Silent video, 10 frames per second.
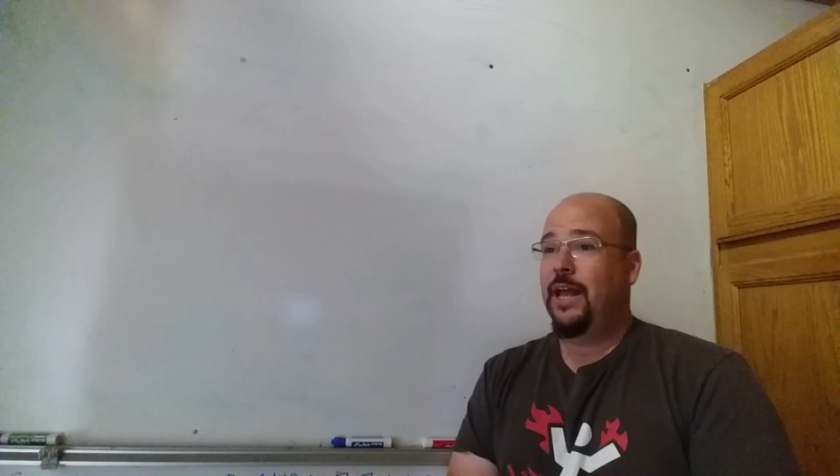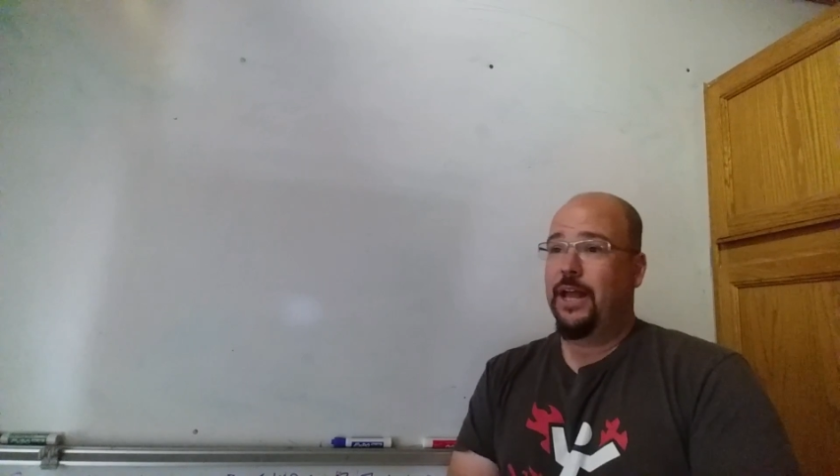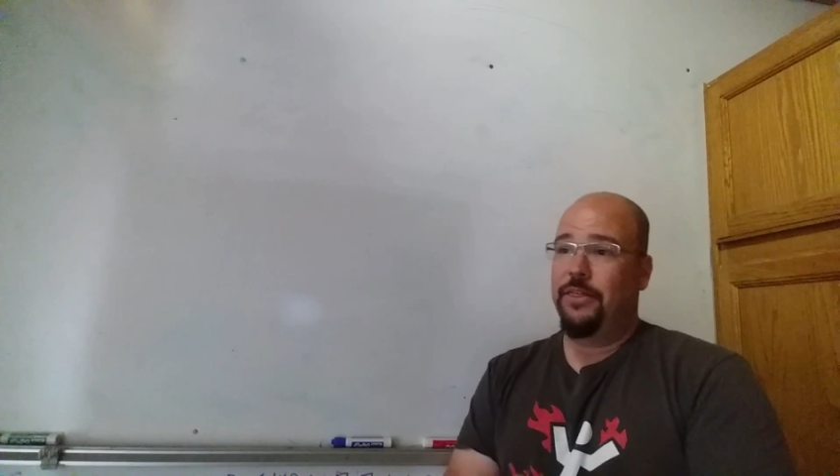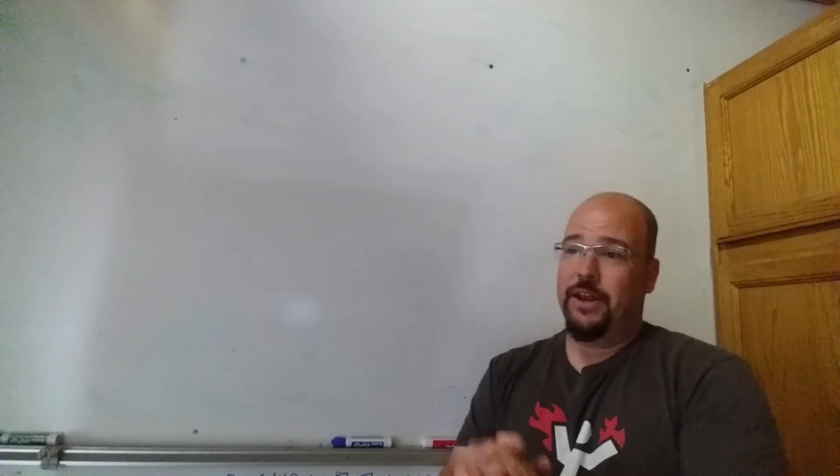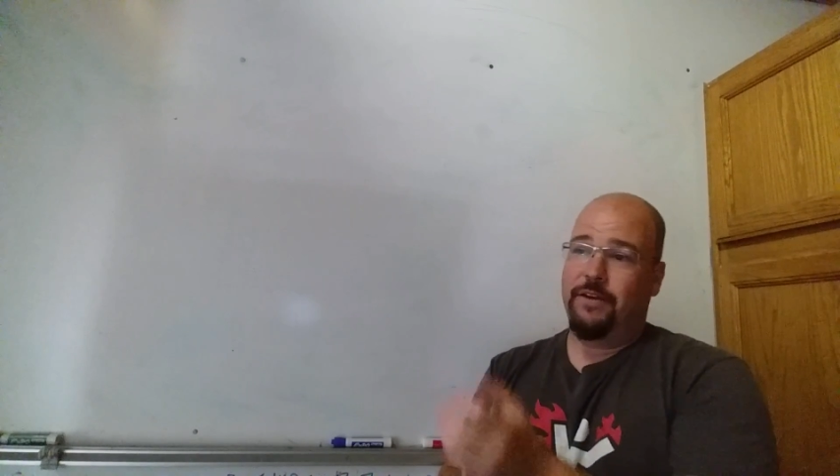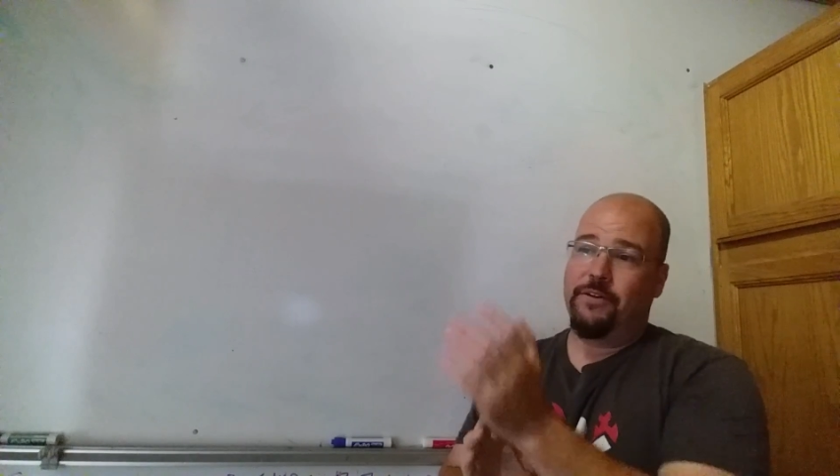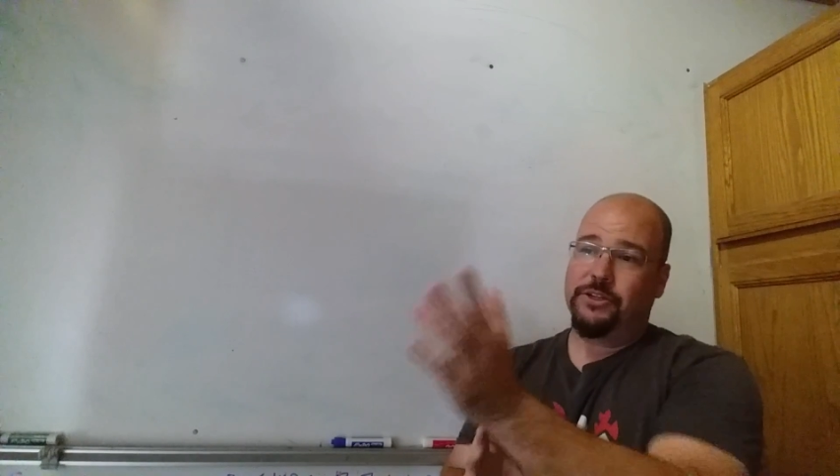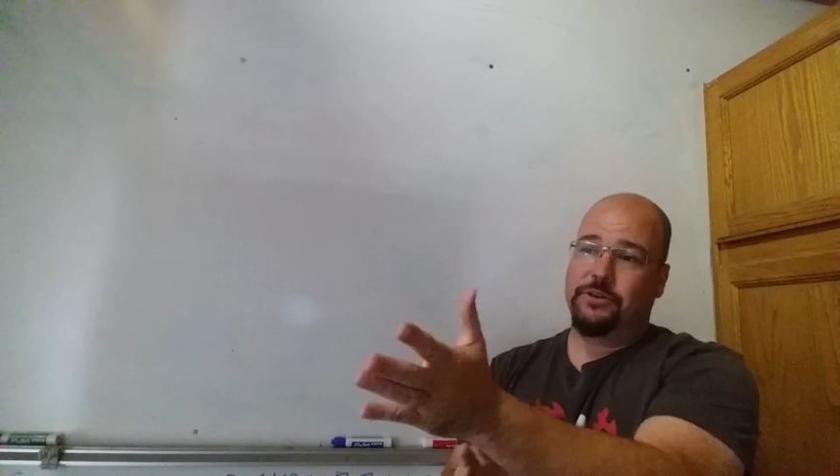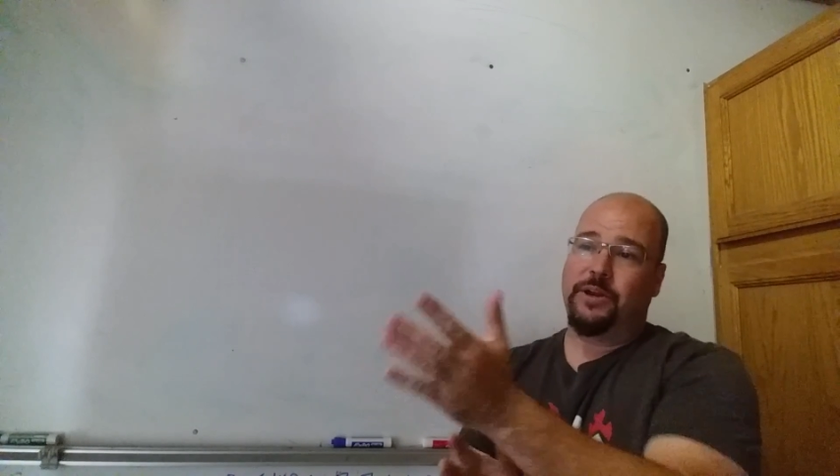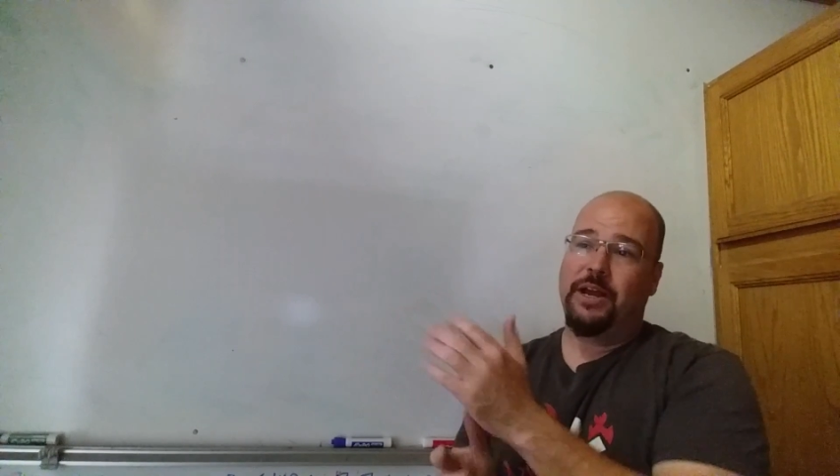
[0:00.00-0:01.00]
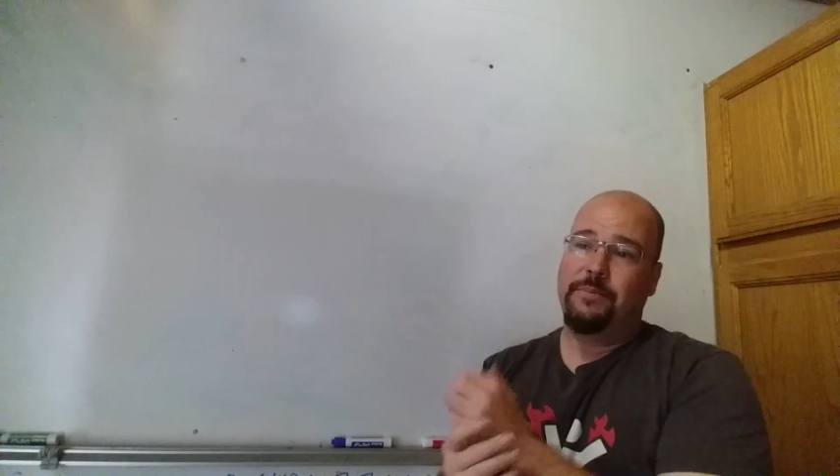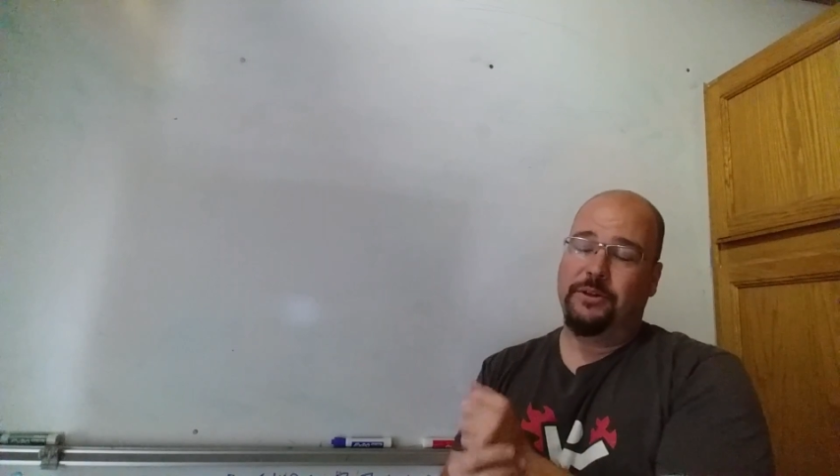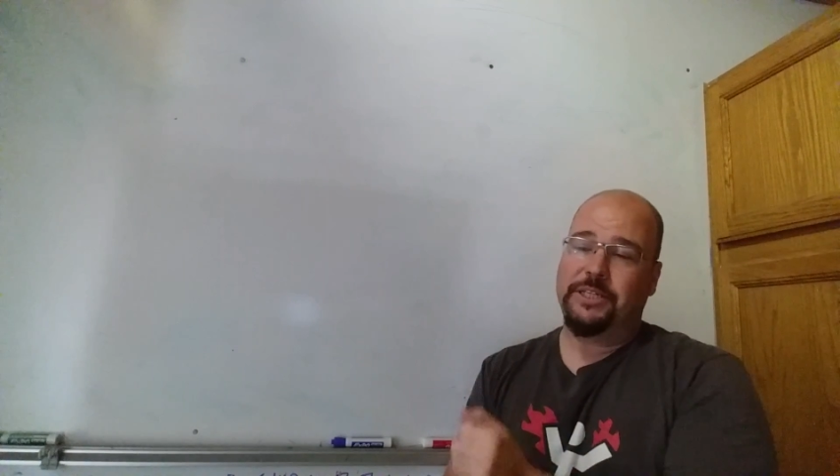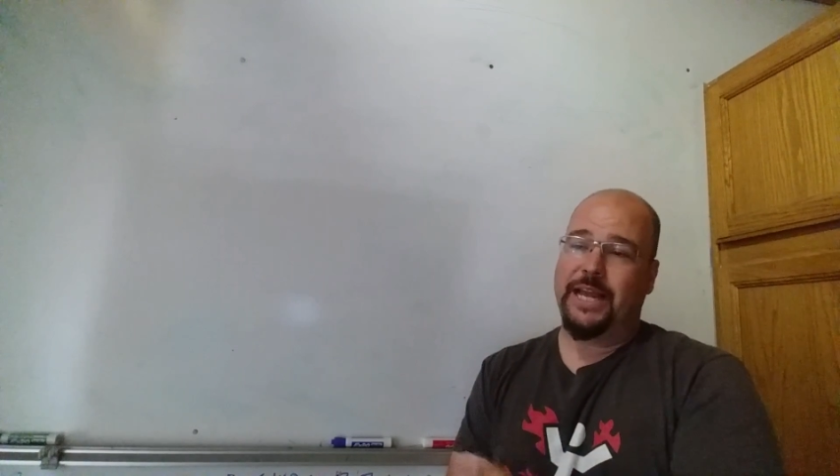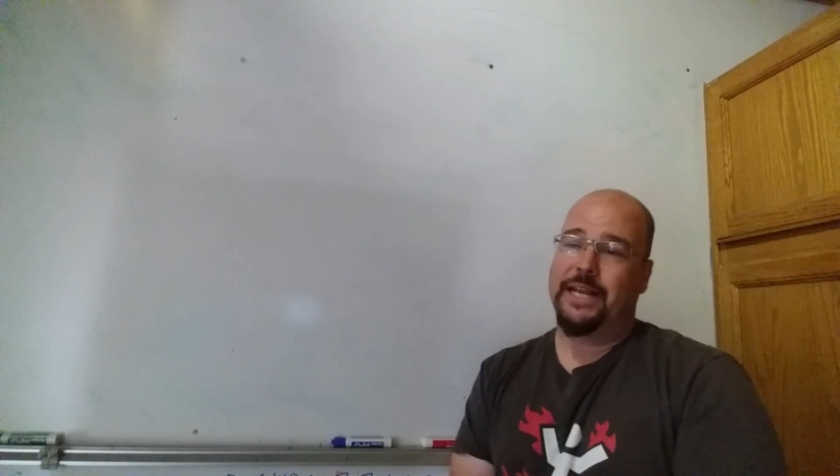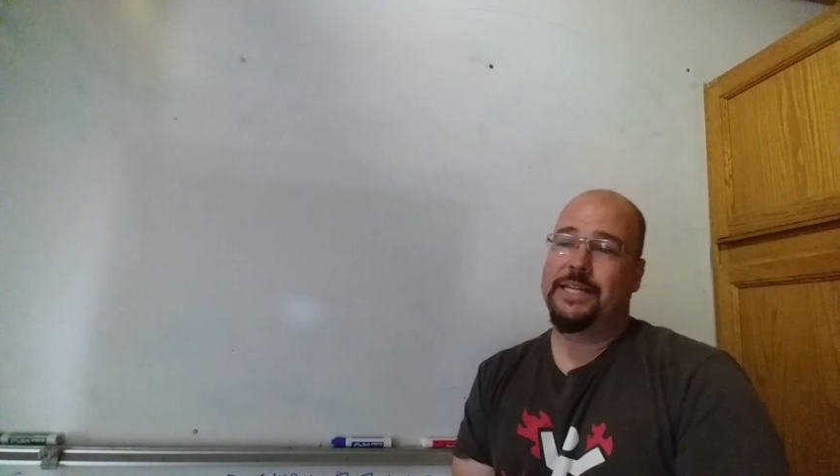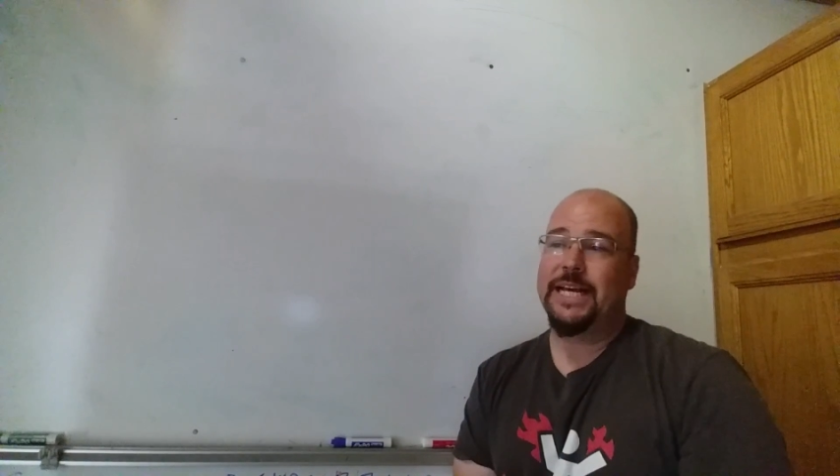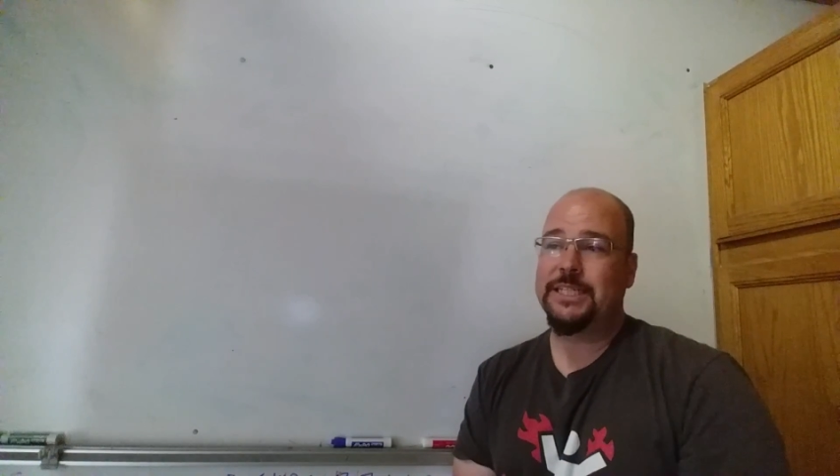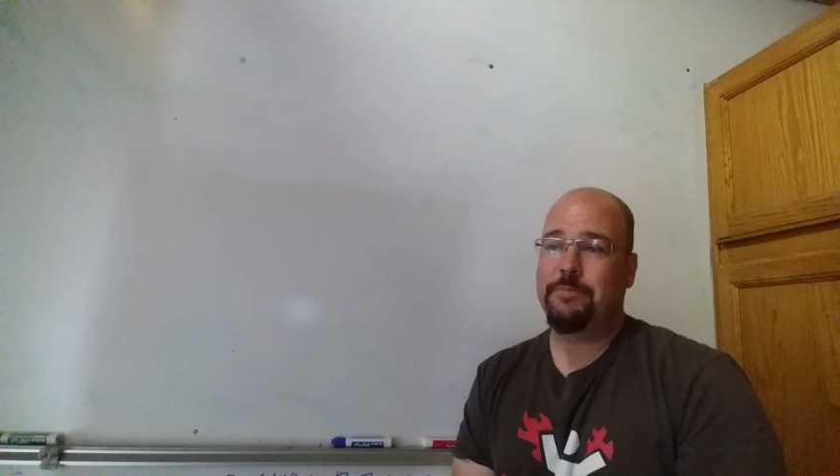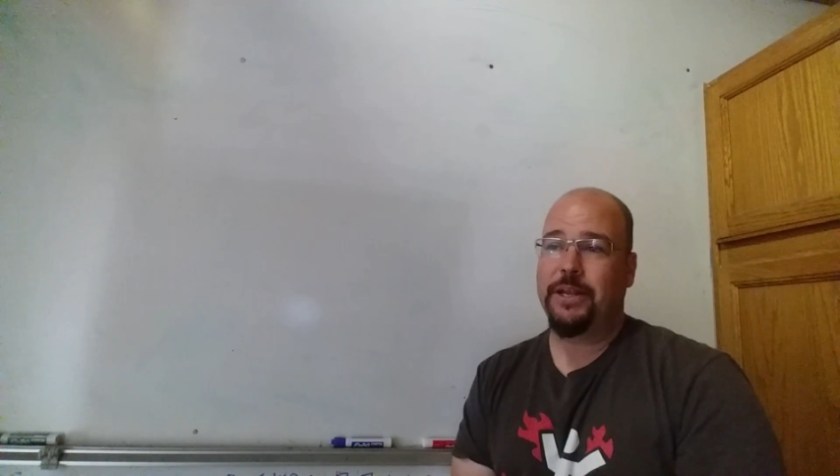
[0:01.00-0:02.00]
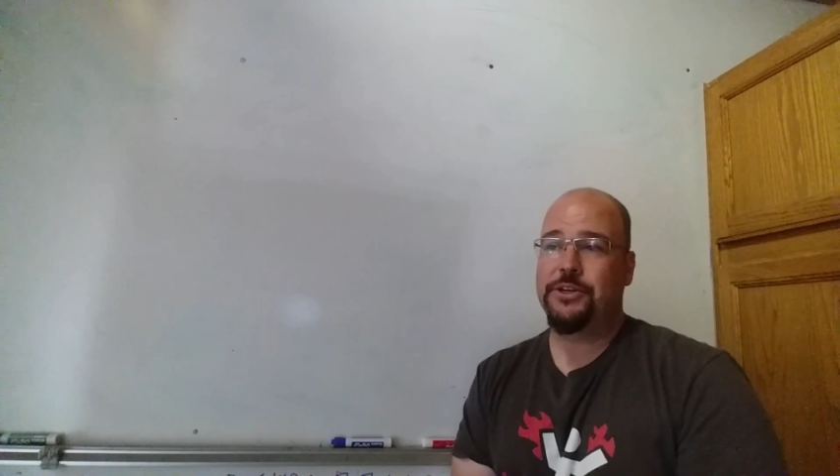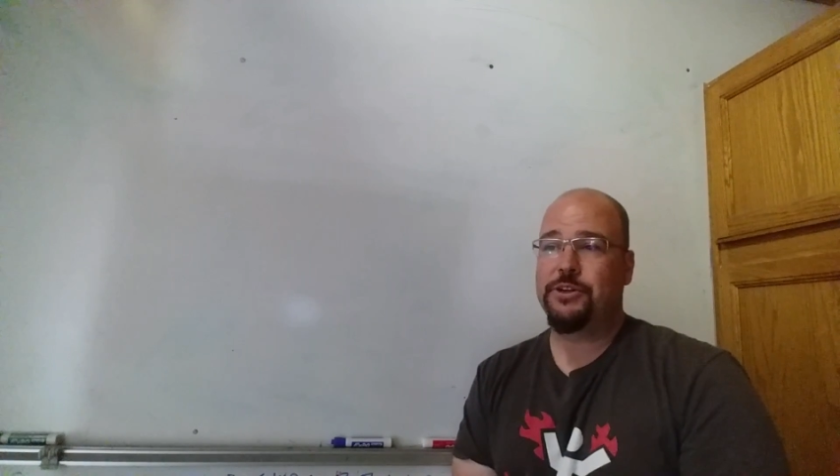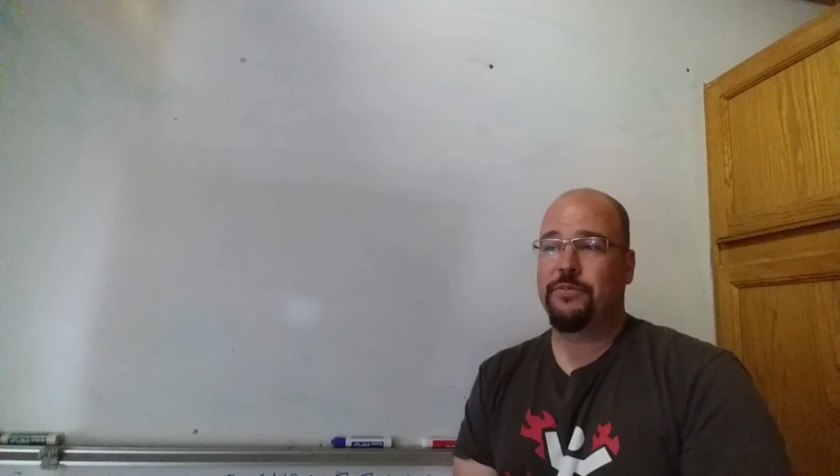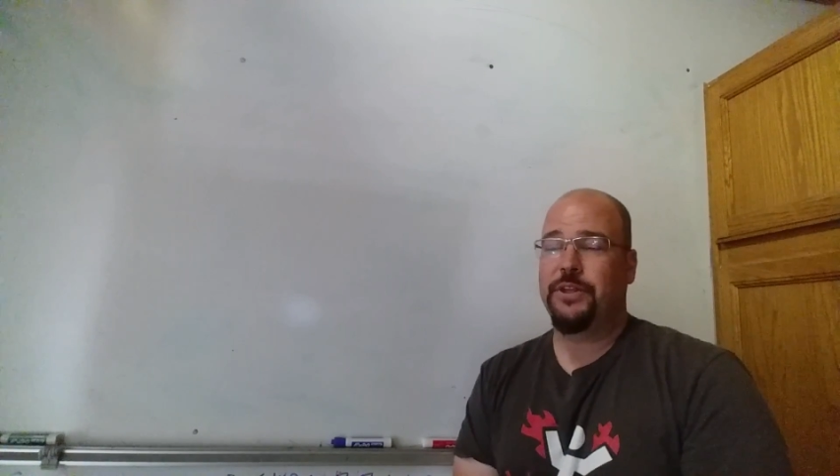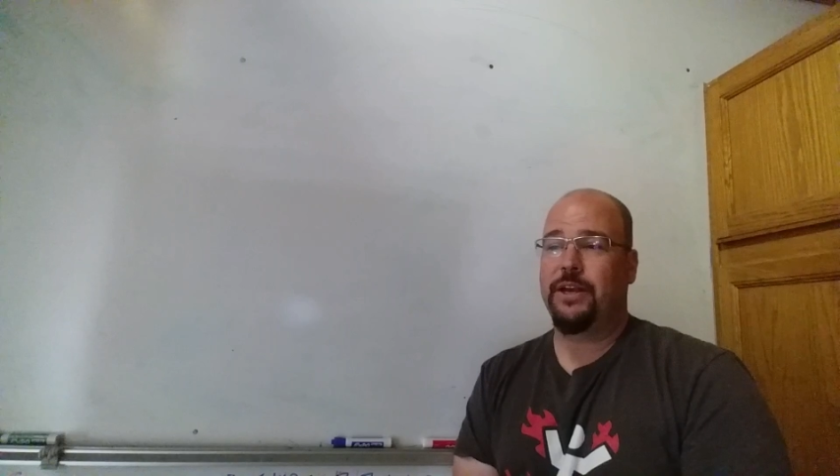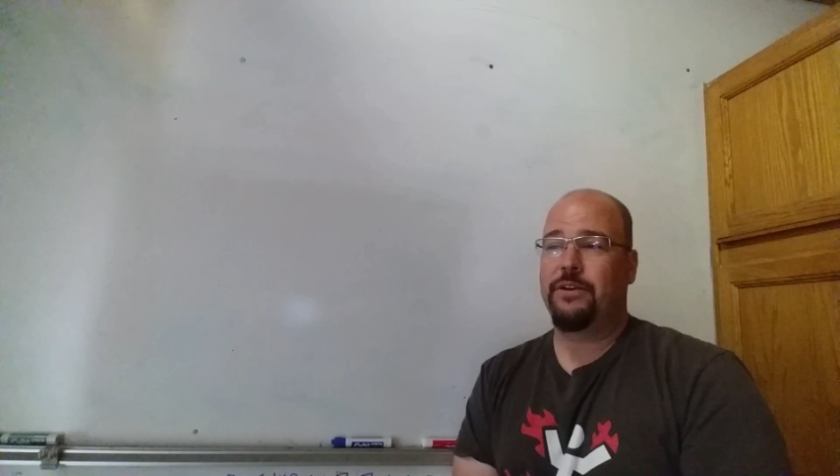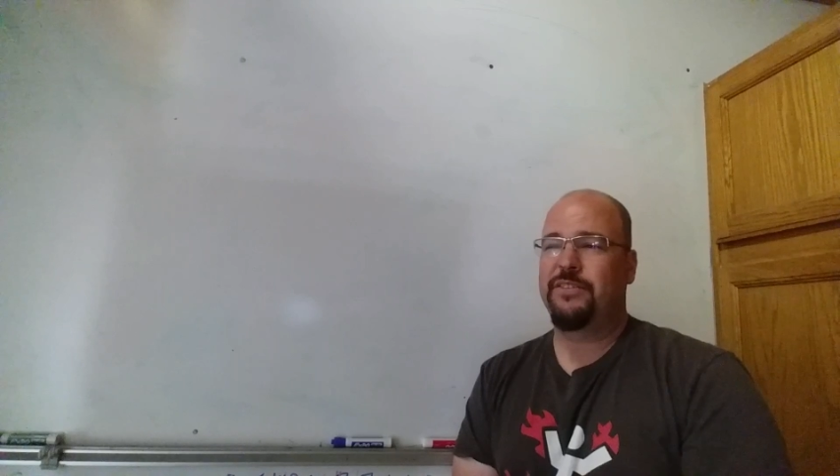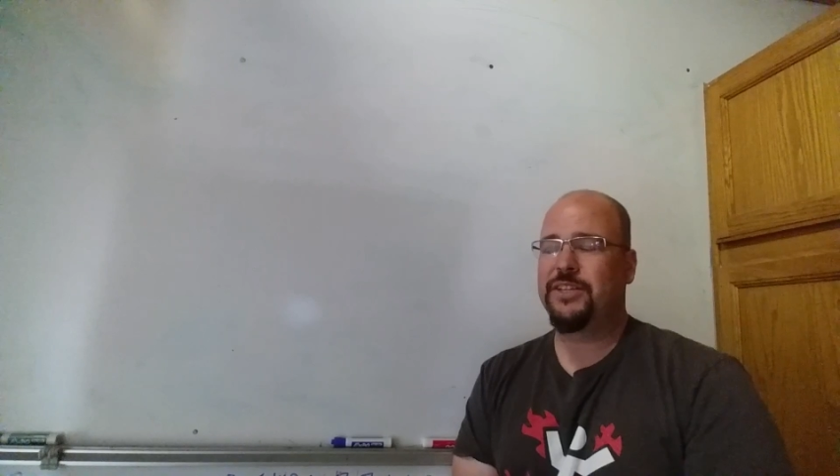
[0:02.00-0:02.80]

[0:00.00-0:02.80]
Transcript: And then I've also built a test bench over there.